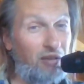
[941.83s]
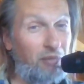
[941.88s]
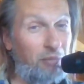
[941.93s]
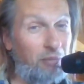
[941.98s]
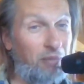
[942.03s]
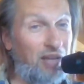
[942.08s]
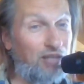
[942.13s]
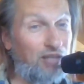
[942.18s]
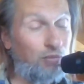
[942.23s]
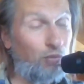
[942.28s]

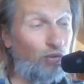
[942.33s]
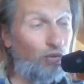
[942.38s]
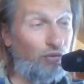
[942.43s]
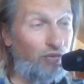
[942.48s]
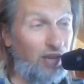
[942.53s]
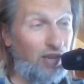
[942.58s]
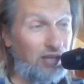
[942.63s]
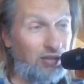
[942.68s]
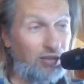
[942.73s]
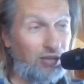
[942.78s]
much more
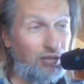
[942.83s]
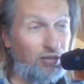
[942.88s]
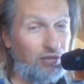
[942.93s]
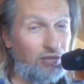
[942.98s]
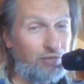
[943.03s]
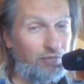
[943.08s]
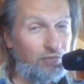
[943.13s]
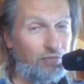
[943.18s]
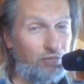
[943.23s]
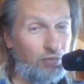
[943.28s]
faster,
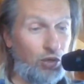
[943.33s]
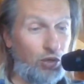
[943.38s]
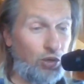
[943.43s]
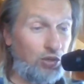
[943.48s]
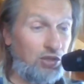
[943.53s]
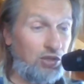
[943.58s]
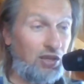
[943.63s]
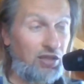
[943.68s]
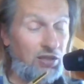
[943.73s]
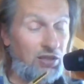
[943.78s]

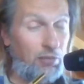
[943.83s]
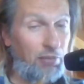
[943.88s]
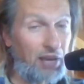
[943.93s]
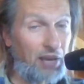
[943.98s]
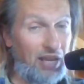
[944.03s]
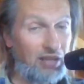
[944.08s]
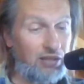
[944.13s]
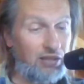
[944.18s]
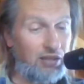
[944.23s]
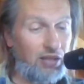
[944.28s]
because there is a
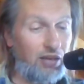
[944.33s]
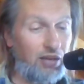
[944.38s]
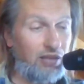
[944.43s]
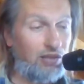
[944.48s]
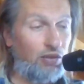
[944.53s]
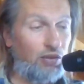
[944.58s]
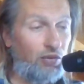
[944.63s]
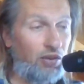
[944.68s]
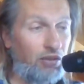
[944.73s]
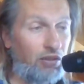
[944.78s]
pace, there
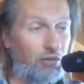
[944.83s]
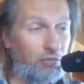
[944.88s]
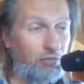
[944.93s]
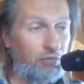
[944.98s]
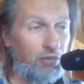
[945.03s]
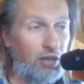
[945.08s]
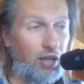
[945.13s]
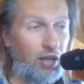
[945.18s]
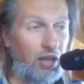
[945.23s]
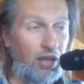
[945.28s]
is a
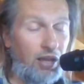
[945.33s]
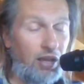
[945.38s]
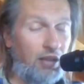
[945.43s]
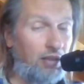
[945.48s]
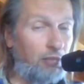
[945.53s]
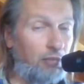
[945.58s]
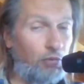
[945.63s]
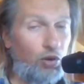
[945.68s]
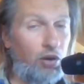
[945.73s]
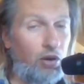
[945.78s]
rhythm.
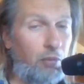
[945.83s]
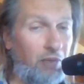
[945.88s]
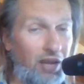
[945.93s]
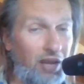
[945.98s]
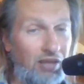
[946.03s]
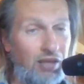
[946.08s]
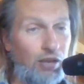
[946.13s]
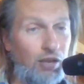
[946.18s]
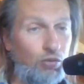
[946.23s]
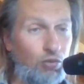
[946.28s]
The more I'm
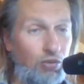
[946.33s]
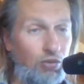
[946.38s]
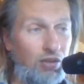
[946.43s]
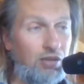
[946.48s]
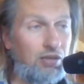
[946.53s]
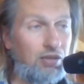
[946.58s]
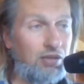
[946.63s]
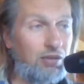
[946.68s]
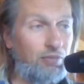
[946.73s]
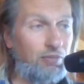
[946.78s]
getting to
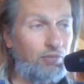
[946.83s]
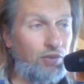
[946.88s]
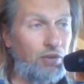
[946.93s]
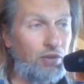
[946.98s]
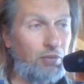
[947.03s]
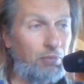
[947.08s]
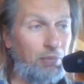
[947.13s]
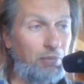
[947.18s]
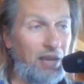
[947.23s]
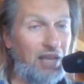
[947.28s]
this
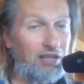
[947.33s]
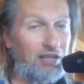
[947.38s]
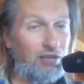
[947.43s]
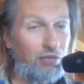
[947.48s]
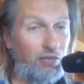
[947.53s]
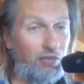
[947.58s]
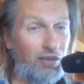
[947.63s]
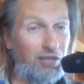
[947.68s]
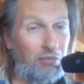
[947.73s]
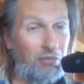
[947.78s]
pace
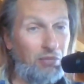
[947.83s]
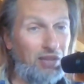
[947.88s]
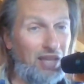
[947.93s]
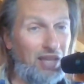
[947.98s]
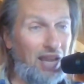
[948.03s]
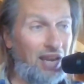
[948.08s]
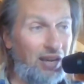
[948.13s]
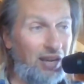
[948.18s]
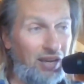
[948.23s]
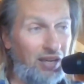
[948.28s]
and rhythm
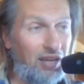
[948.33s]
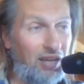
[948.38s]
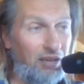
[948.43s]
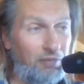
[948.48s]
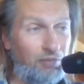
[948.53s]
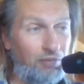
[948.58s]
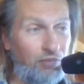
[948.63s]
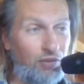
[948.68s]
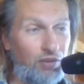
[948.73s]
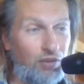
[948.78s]
daily,
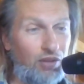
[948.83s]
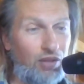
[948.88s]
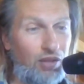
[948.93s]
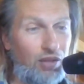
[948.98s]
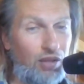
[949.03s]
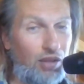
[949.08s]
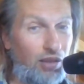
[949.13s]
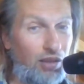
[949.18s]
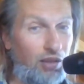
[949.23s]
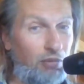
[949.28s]

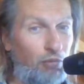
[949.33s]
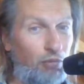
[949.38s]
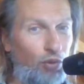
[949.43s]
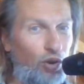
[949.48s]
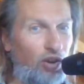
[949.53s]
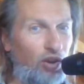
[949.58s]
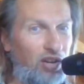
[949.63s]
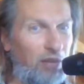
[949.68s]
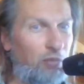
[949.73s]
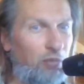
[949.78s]
the
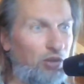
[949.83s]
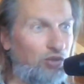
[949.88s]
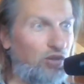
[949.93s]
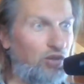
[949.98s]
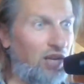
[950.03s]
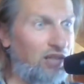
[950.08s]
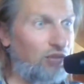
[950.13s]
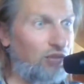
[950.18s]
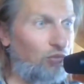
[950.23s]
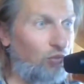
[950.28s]
more I'm
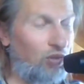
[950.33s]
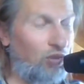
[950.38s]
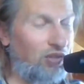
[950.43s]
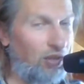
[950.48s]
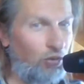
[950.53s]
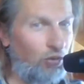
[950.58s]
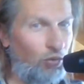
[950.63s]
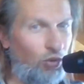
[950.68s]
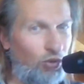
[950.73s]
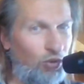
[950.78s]
attracting what
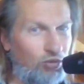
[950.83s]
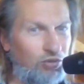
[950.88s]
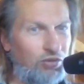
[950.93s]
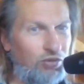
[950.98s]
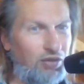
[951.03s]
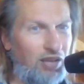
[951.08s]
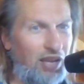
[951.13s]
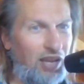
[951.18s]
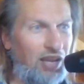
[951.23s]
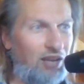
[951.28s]
I want.
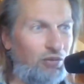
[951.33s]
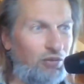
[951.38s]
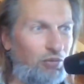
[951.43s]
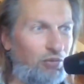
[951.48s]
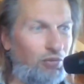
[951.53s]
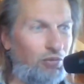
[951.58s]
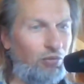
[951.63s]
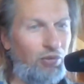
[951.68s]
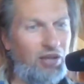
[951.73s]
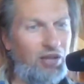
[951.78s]
And
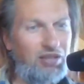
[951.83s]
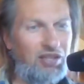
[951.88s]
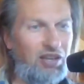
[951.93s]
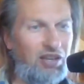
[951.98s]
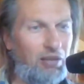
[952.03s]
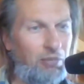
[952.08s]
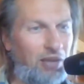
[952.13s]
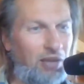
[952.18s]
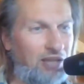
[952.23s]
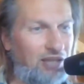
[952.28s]
what an
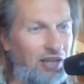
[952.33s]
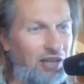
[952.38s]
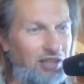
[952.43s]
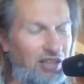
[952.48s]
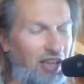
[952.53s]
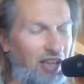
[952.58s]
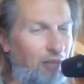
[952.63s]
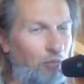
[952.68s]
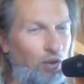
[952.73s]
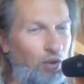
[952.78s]
amazing
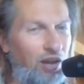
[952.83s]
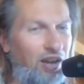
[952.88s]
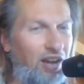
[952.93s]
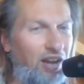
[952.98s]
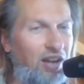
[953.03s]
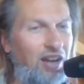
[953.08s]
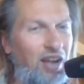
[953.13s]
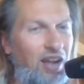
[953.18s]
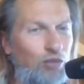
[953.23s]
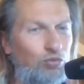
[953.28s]
time we're
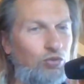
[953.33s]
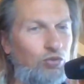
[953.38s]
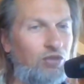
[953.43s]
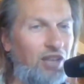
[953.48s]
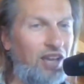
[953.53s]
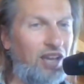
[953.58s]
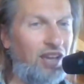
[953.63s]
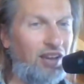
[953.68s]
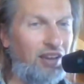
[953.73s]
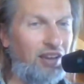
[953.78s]
here now
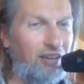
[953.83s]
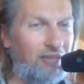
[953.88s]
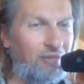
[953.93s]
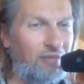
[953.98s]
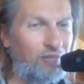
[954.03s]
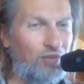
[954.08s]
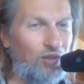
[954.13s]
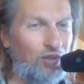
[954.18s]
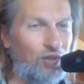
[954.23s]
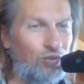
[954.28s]
today
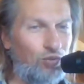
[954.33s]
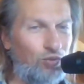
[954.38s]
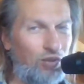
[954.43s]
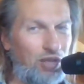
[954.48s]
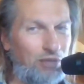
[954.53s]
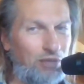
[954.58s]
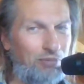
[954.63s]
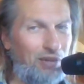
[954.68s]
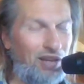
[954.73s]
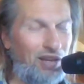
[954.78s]
to
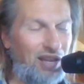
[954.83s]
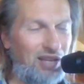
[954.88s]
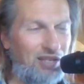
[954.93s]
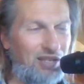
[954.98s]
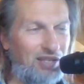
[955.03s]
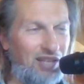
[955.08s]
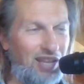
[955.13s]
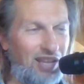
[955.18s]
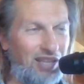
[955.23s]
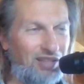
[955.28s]

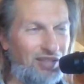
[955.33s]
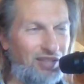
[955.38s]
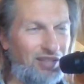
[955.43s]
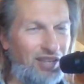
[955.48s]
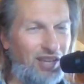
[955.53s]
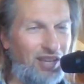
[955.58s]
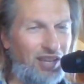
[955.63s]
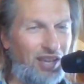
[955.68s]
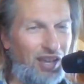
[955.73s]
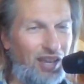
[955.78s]
experience that.
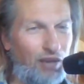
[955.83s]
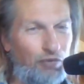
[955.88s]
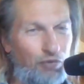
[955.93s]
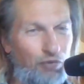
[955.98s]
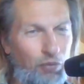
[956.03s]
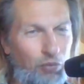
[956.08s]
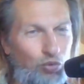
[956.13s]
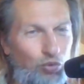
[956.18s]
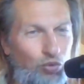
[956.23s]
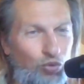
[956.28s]
And
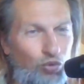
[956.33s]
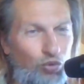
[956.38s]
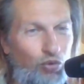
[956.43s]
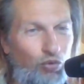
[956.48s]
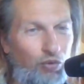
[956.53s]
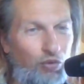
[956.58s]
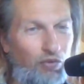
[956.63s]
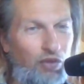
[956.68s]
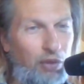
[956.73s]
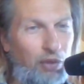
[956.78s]
from
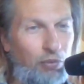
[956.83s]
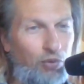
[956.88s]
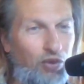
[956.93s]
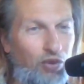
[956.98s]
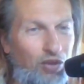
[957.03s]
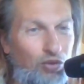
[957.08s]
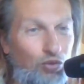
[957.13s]
22nd February